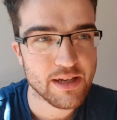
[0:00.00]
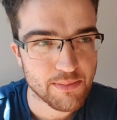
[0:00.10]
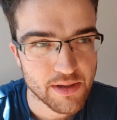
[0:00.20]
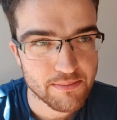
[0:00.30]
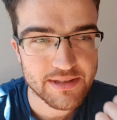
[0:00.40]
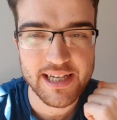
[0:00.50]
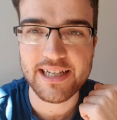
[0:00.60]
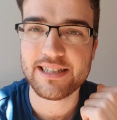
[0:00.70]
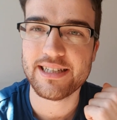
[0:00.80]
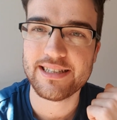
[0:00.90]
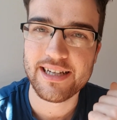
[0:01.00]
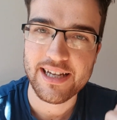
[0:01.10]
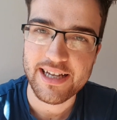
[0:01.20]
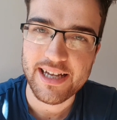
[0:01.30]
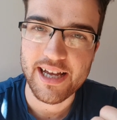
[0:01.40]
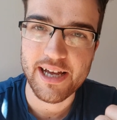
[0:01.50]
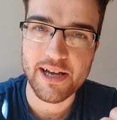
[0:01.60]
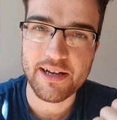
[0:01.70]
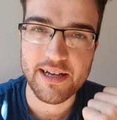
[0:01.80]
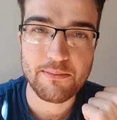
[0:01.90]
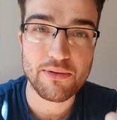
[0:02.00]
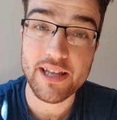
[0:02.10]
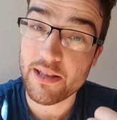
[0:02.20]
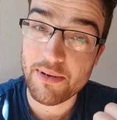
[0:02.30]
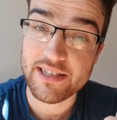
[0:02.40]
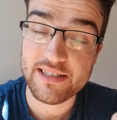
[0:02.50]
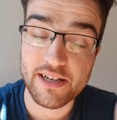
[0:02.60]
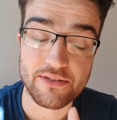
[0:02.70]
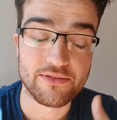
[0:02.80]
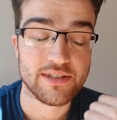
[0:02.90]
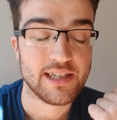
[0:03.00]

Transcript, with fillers: keeping updated, uh, and bringing the best stuff.